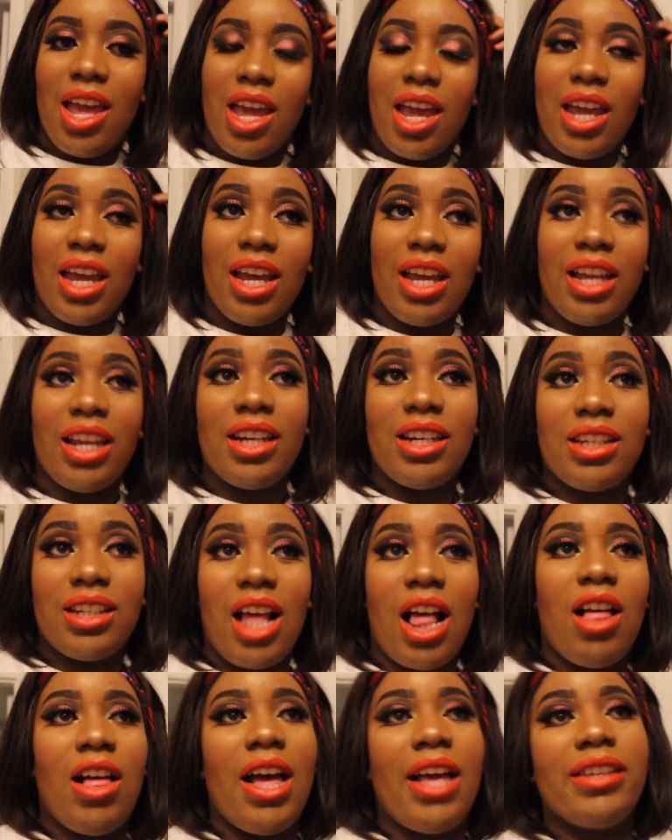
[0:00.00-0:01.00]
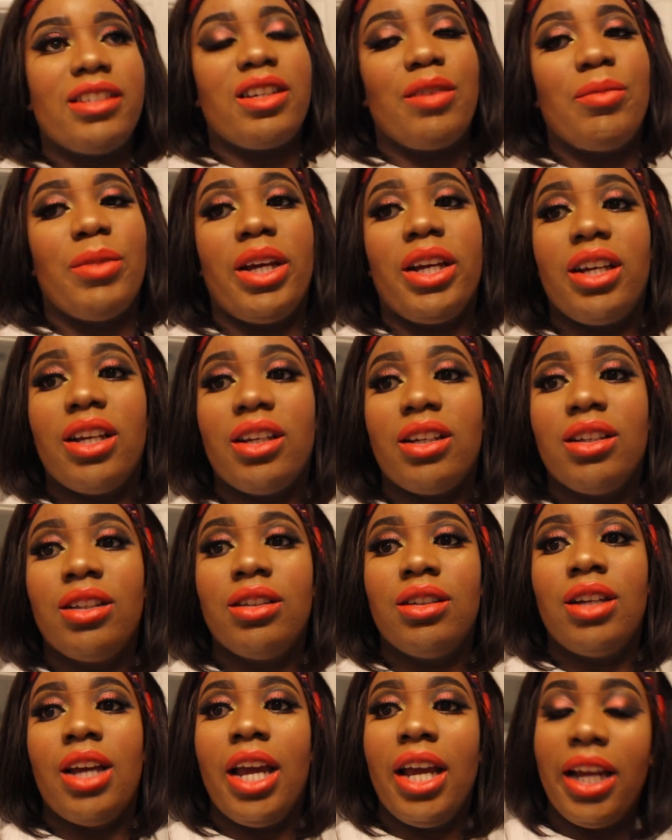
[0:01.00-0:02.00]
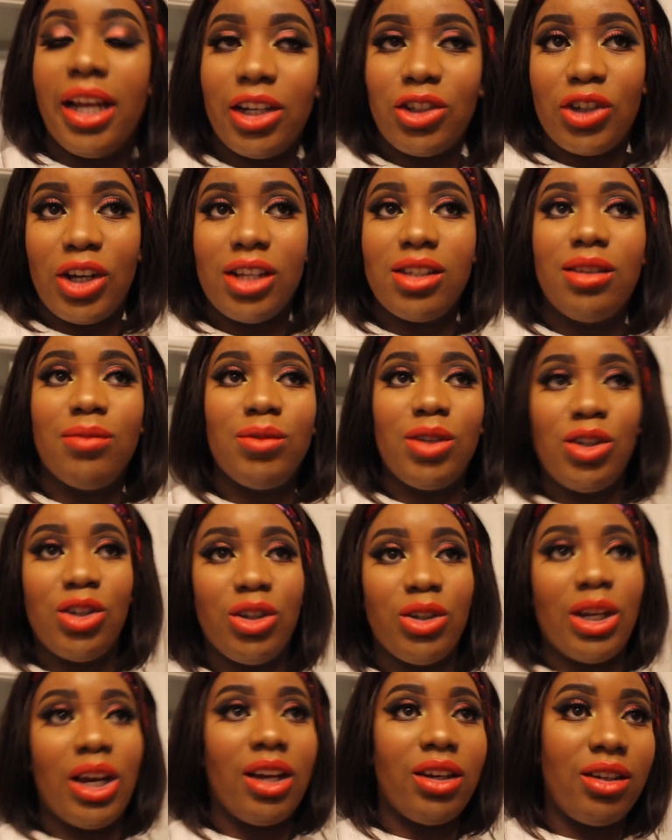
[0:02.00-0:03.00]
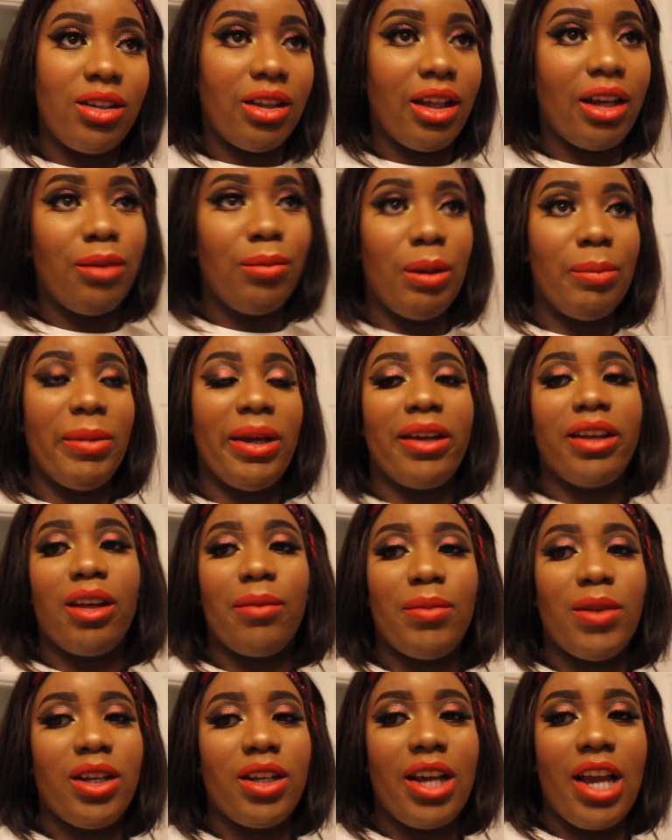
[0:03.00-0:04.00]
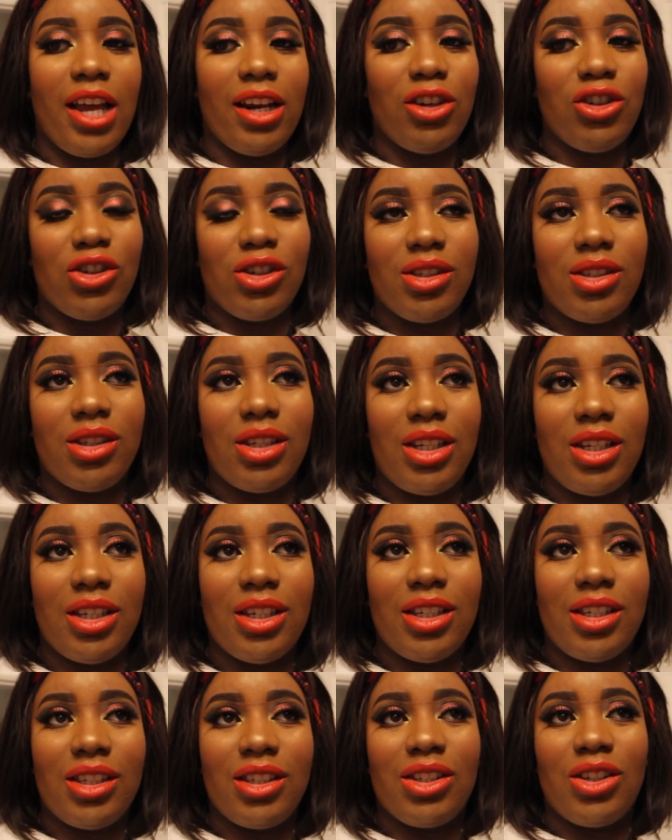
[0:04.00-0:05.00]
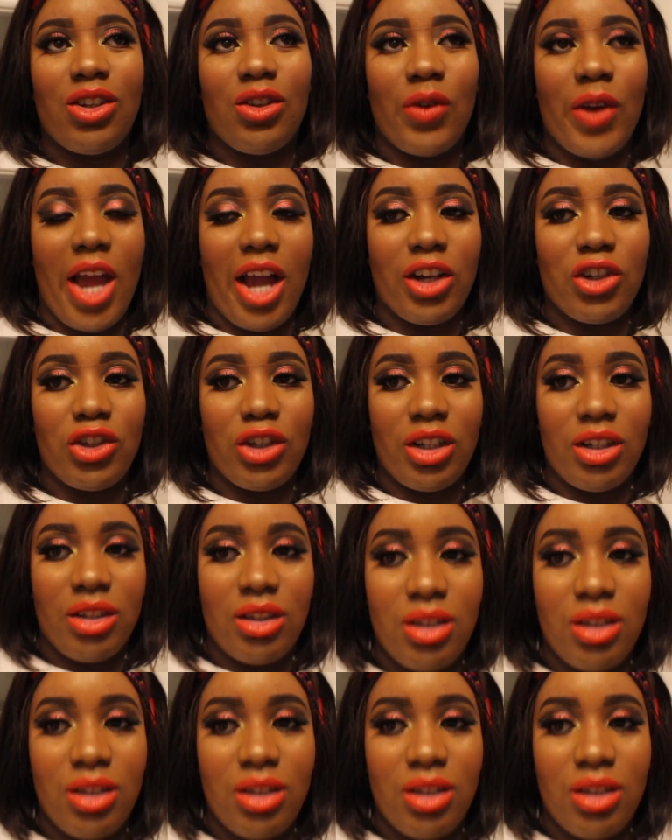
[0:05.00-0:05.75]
And I'll ask him like, I tried something new. How do you like my makeup? And kind of just see his reaction.